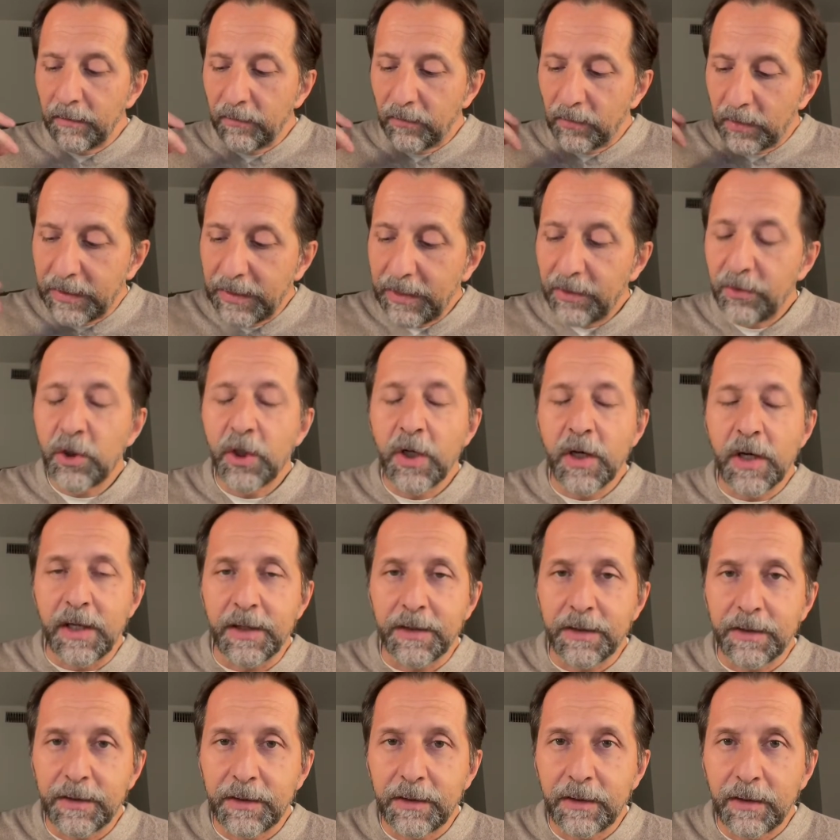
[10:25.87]
teach
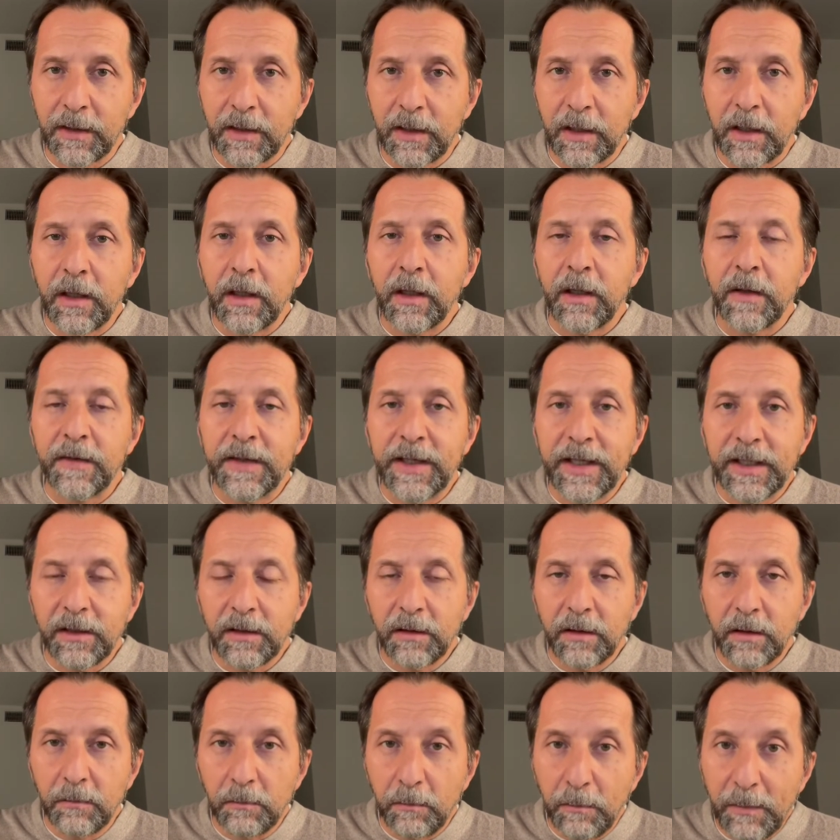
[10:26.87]
us that
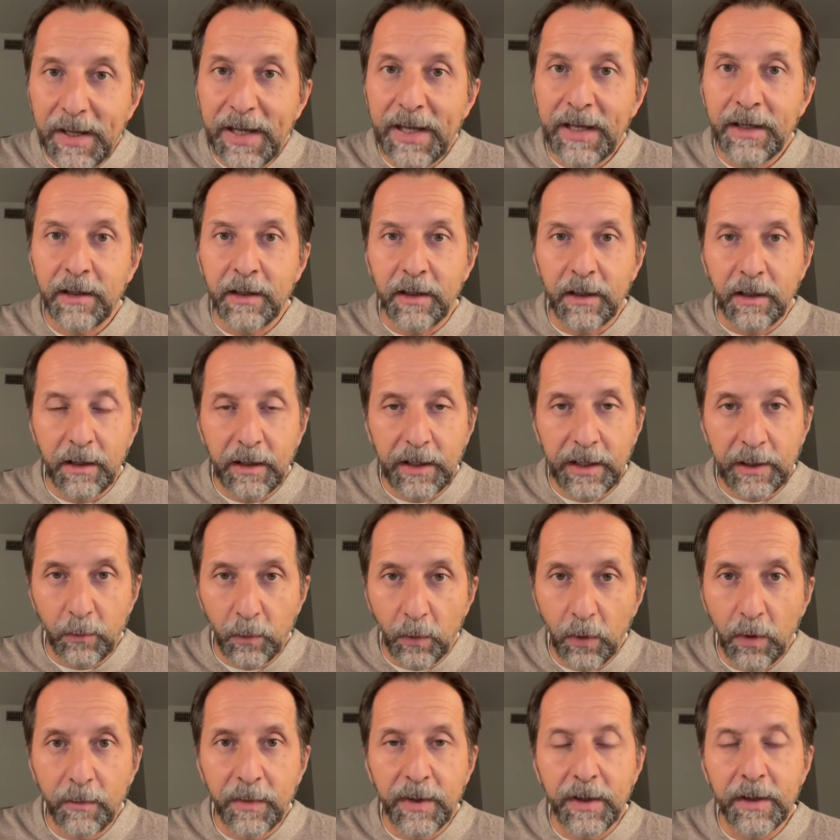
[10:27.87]
men and
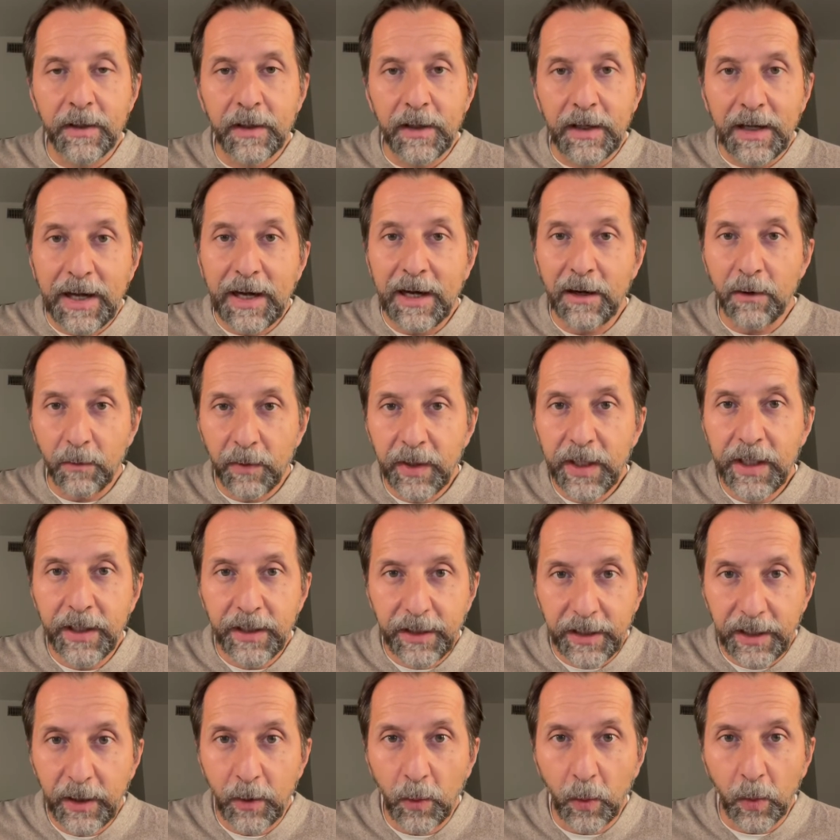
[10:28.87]
women are
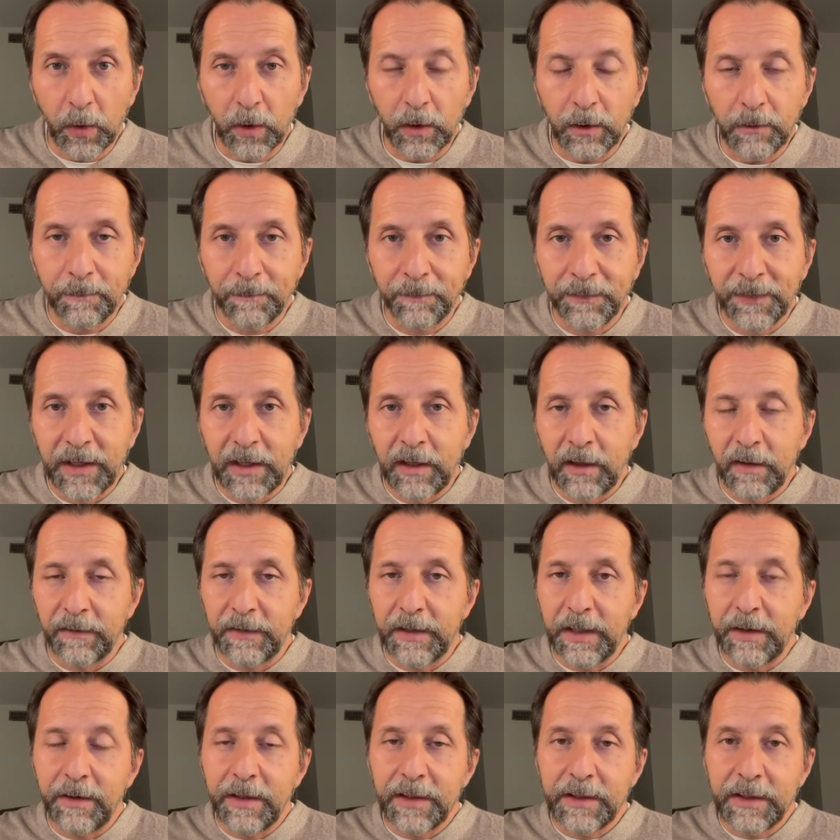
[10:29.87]
really equal.
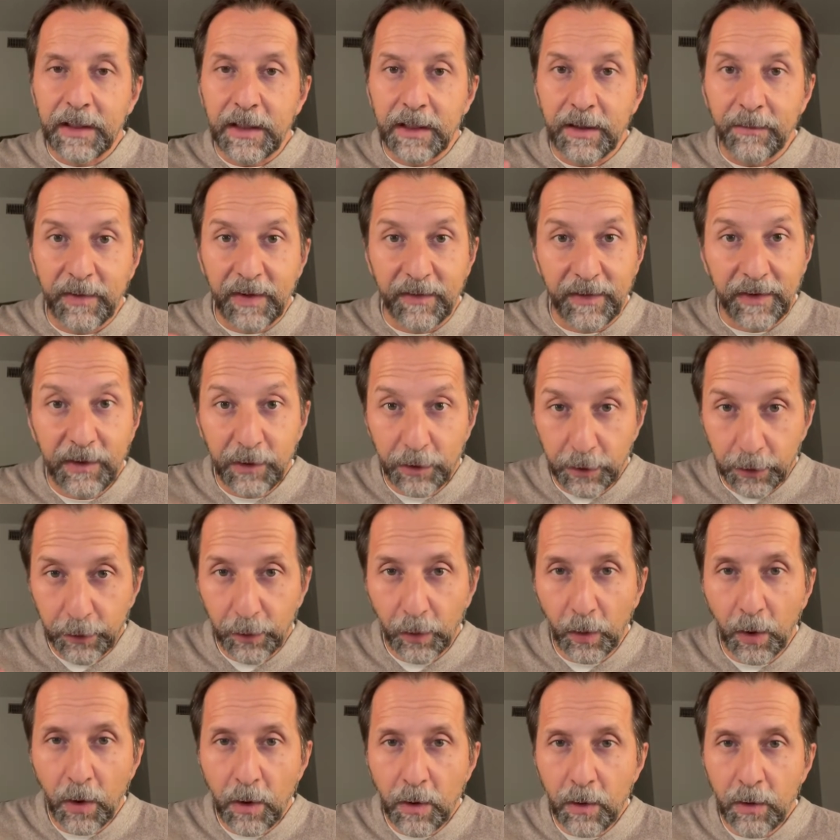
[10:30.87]
There is a, a very
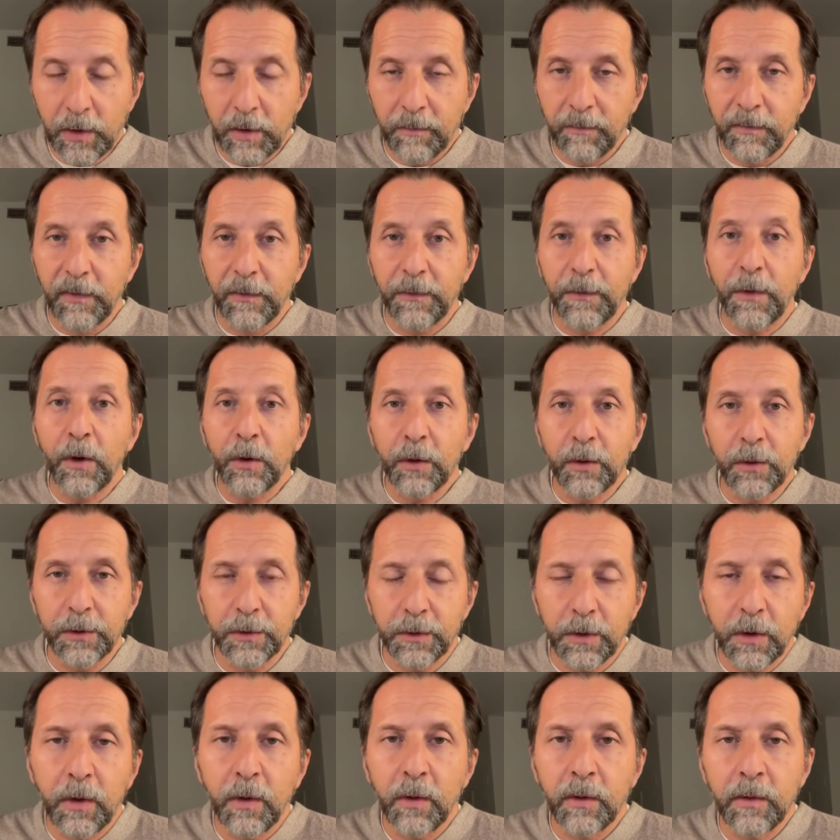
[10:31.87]
strong focus
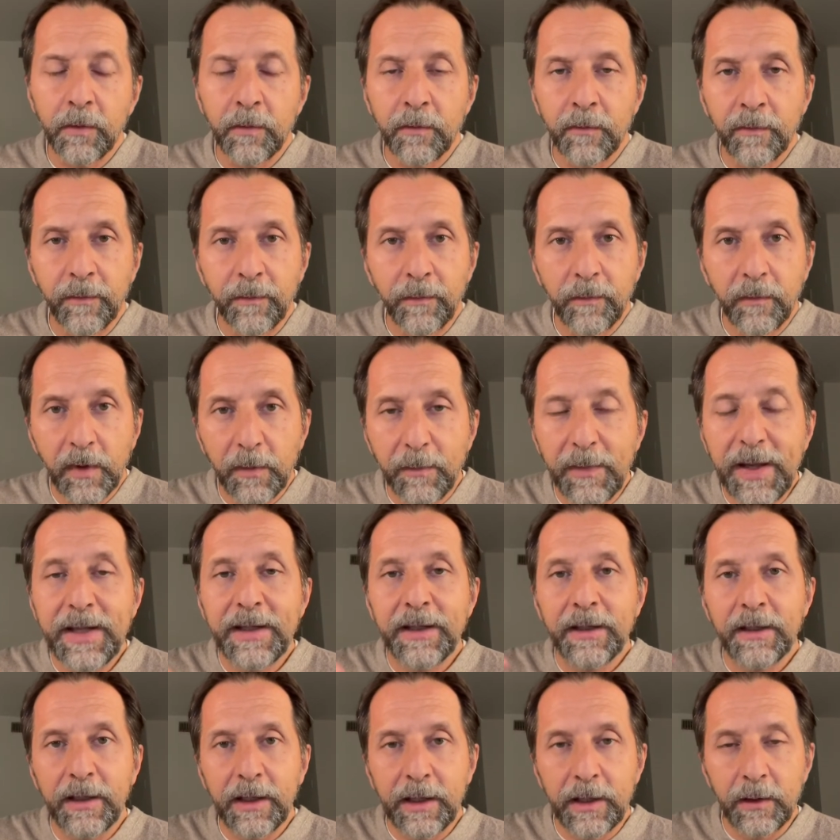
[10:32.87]
on
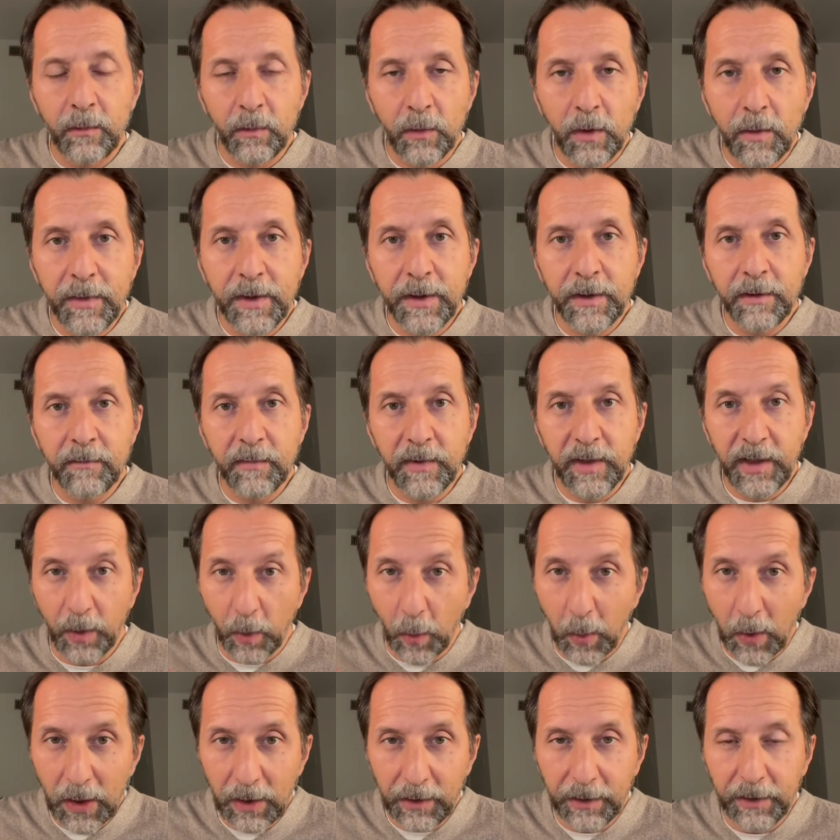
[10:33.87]
men and women
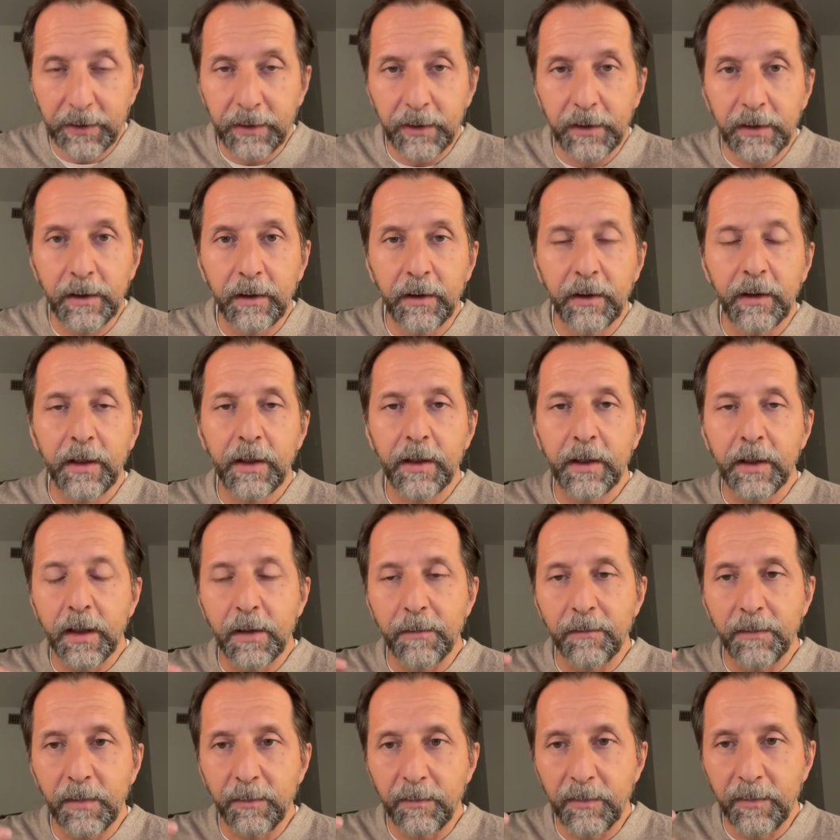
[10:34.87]
equality uh,
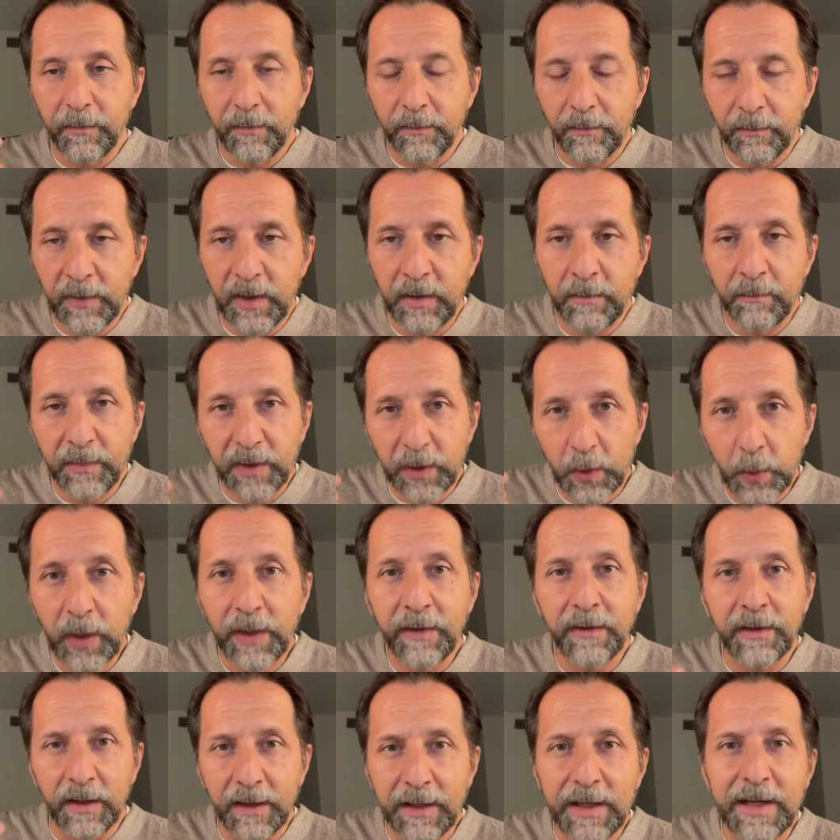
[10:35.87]
in
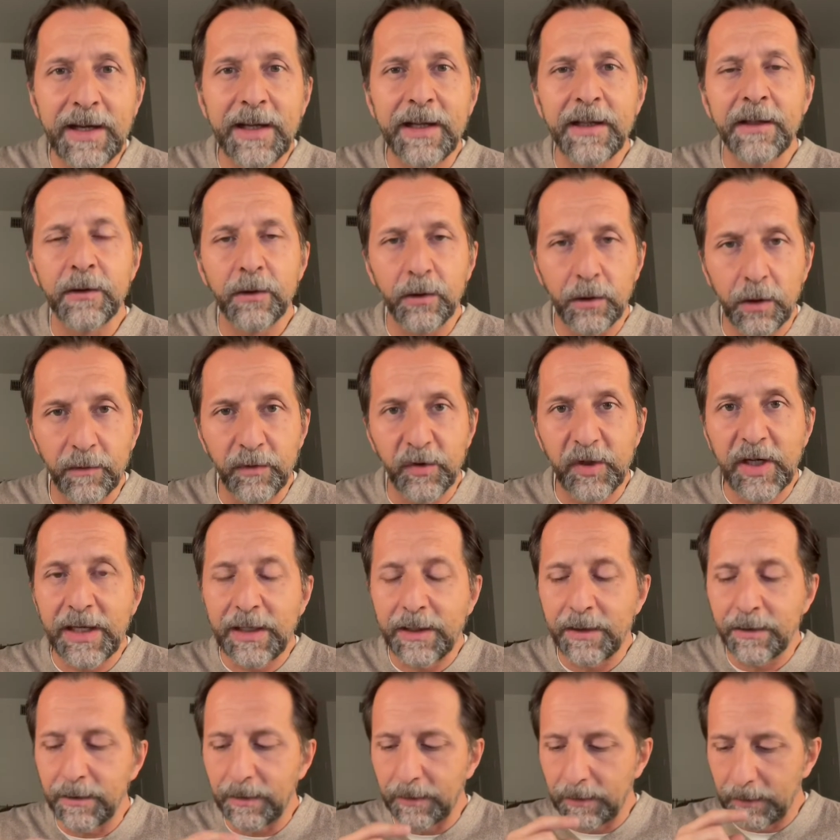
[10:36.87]
between the lines of
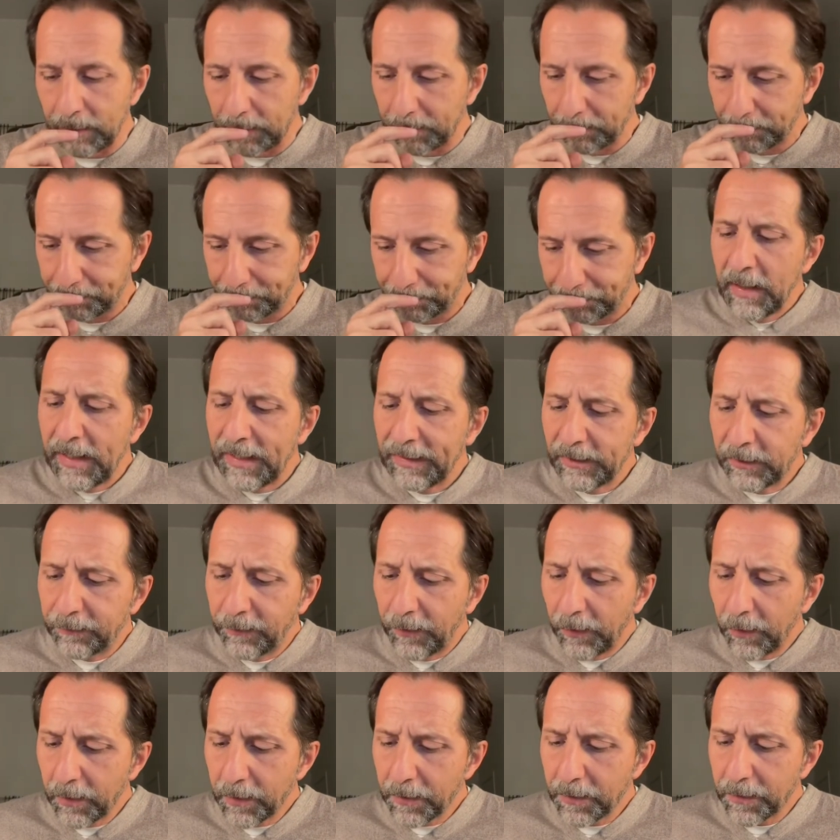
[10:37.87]
Genesis. At
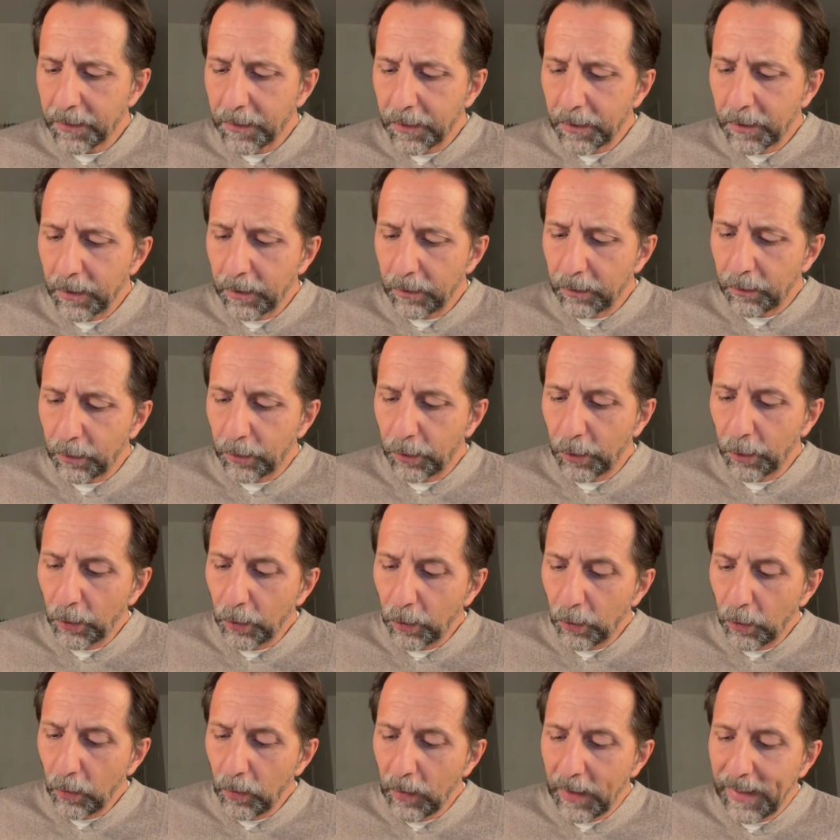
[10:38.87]
verse uh,
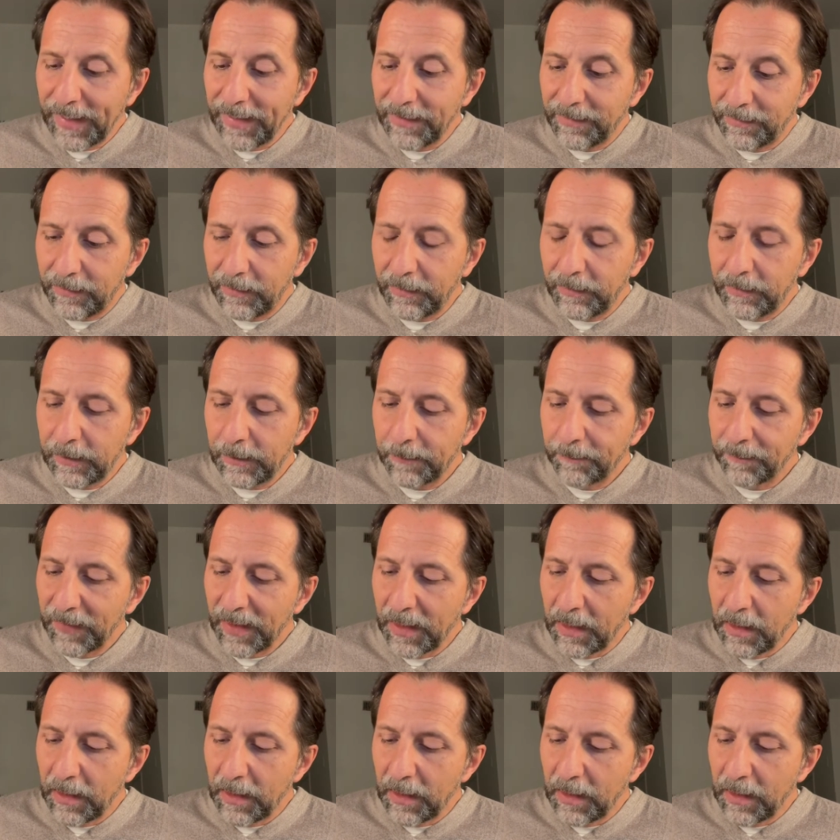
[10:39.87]
2, 18,